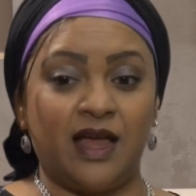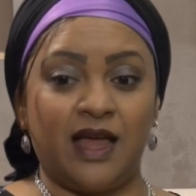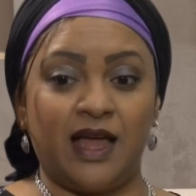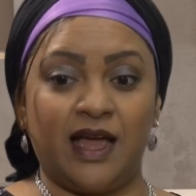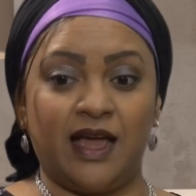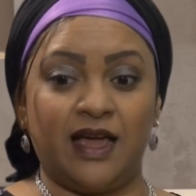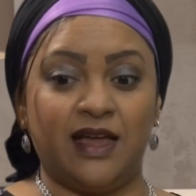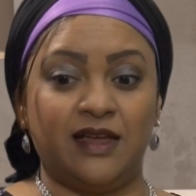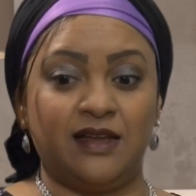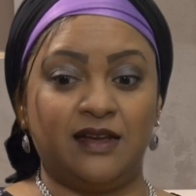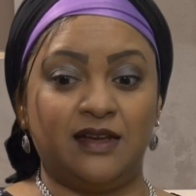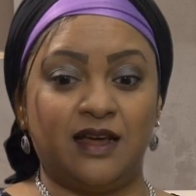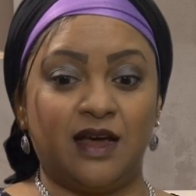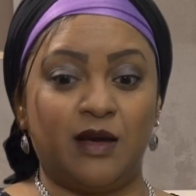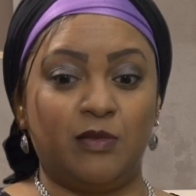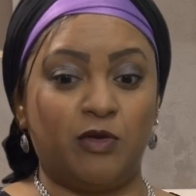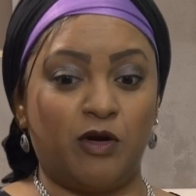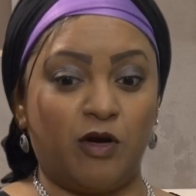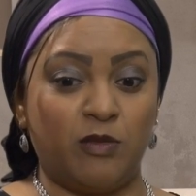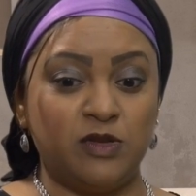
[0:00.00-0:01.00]
And
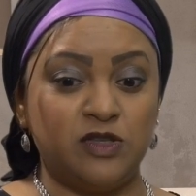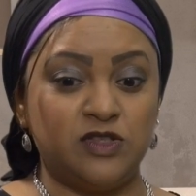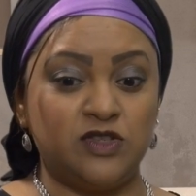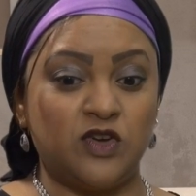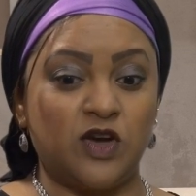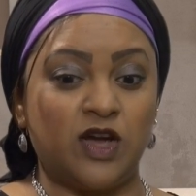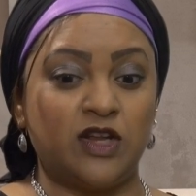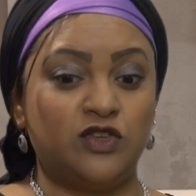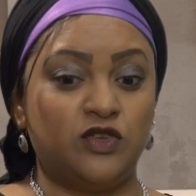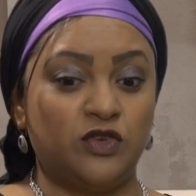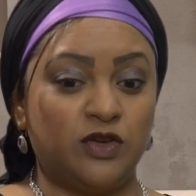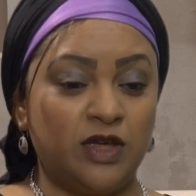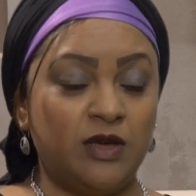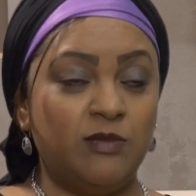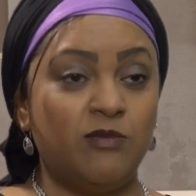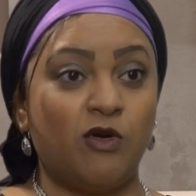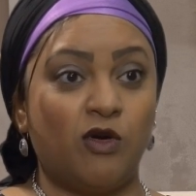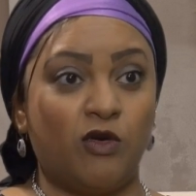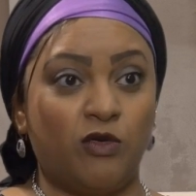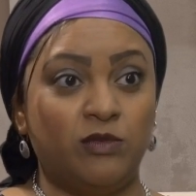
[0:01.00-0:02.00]
I promise you, I took
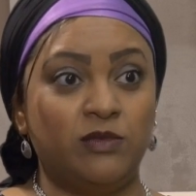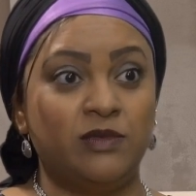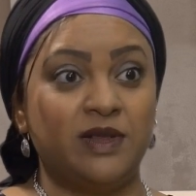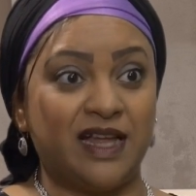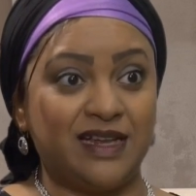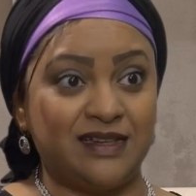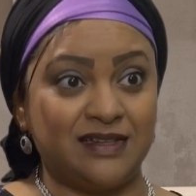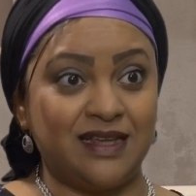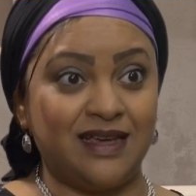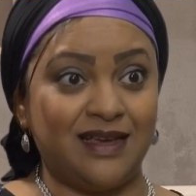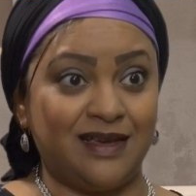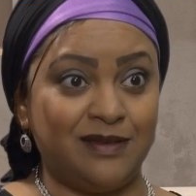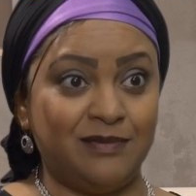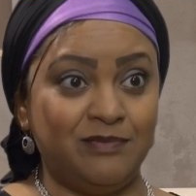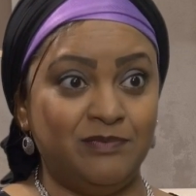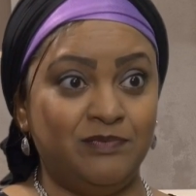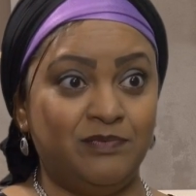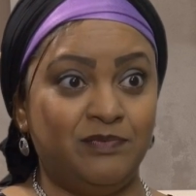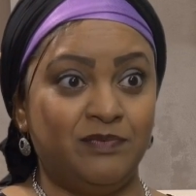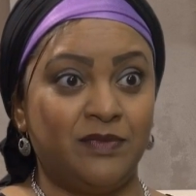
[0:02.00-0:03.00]
him home that day.
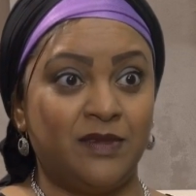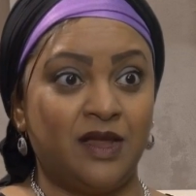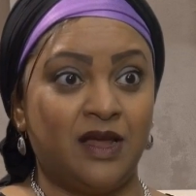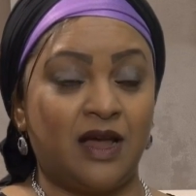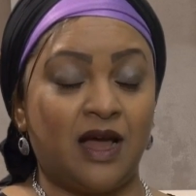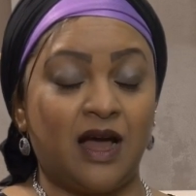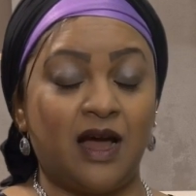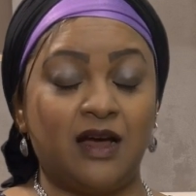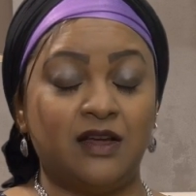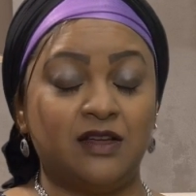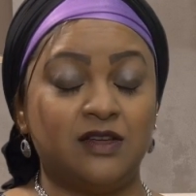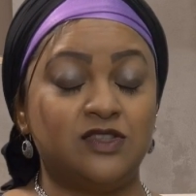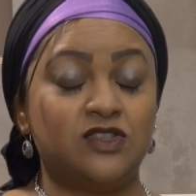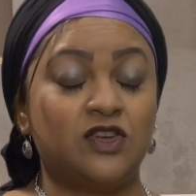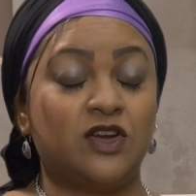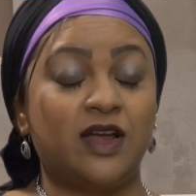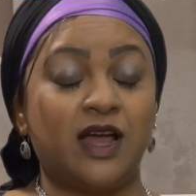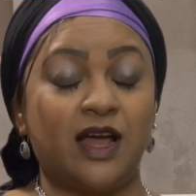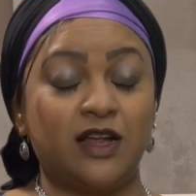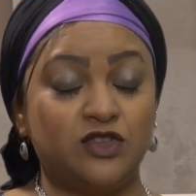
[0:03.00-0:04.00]

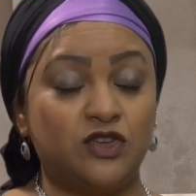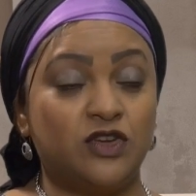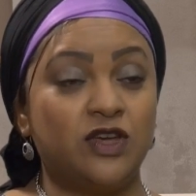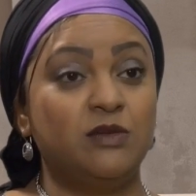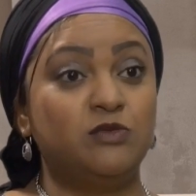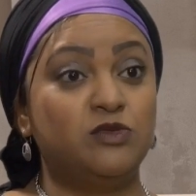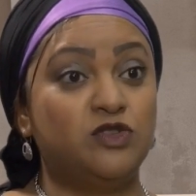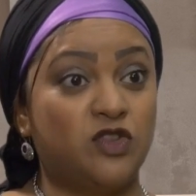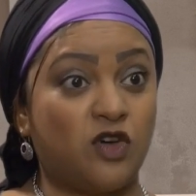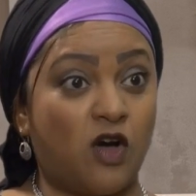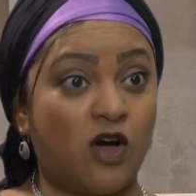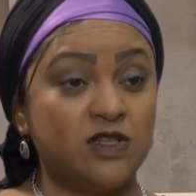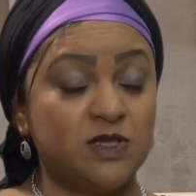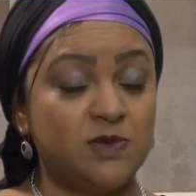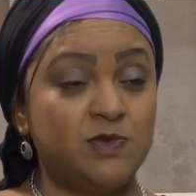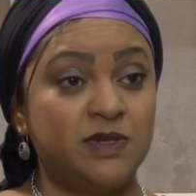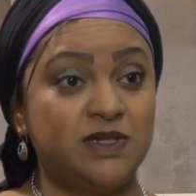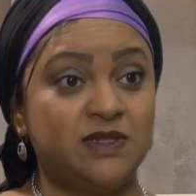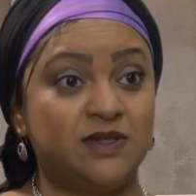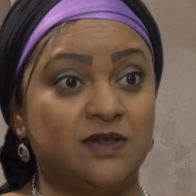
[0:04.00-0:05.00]
I took him to the
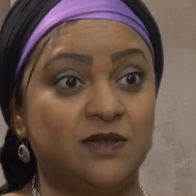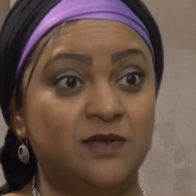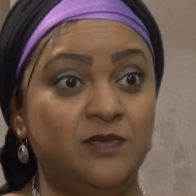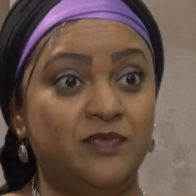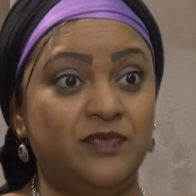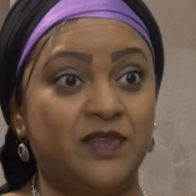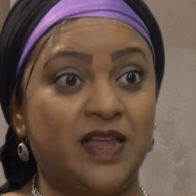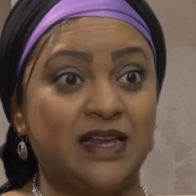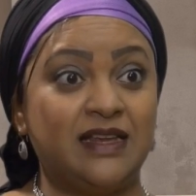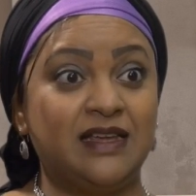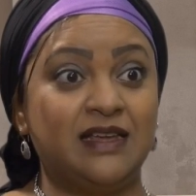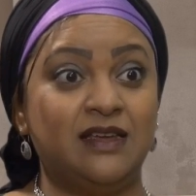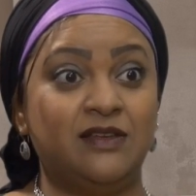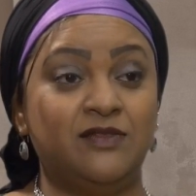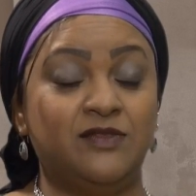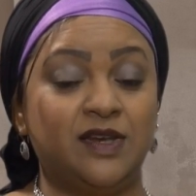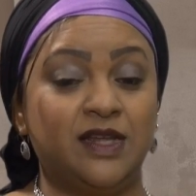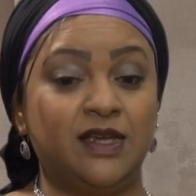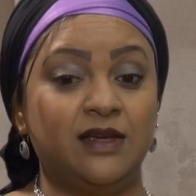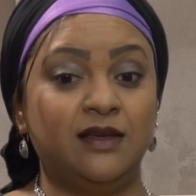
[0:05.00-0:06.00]
hospital that
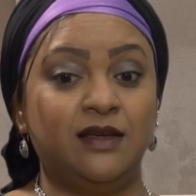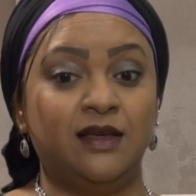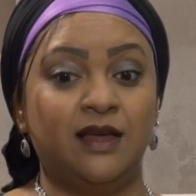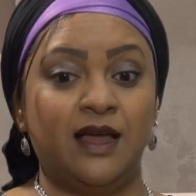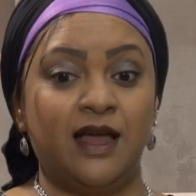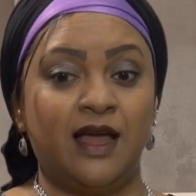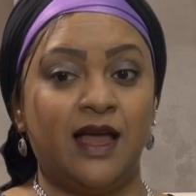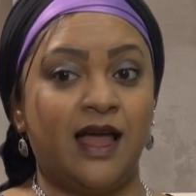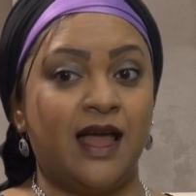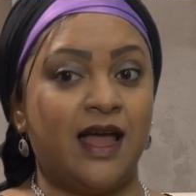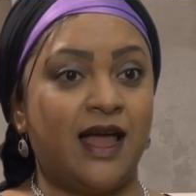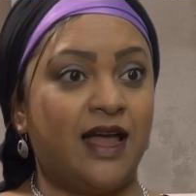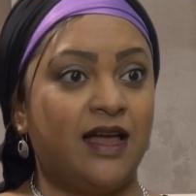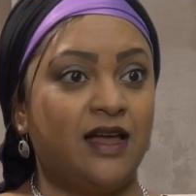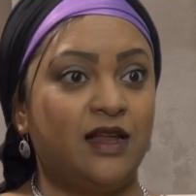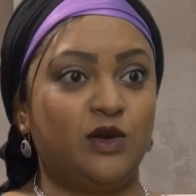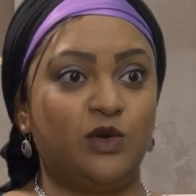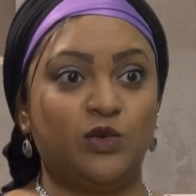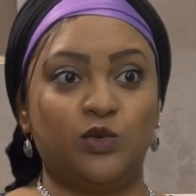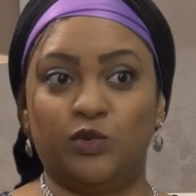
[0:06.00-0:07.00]
evening,
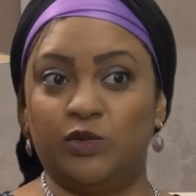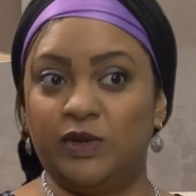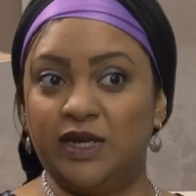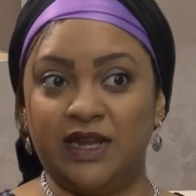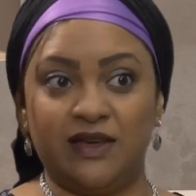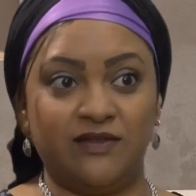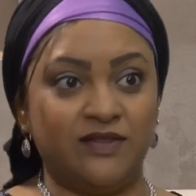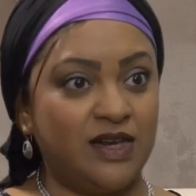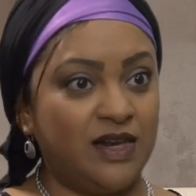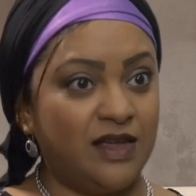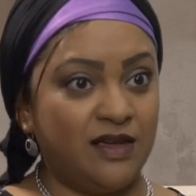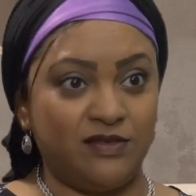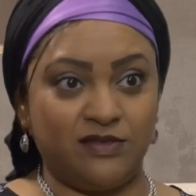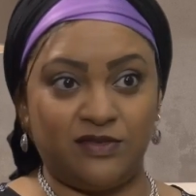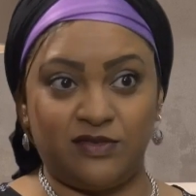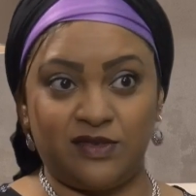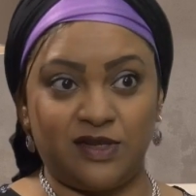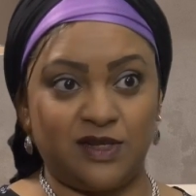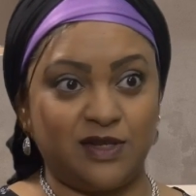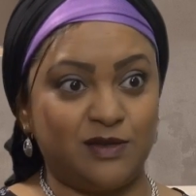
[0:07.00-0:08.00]
and we never
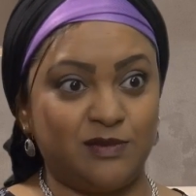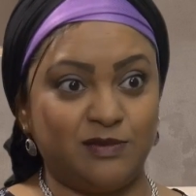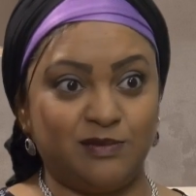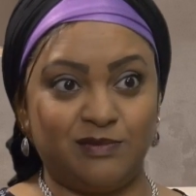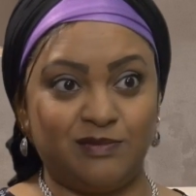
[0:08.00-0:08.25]
left.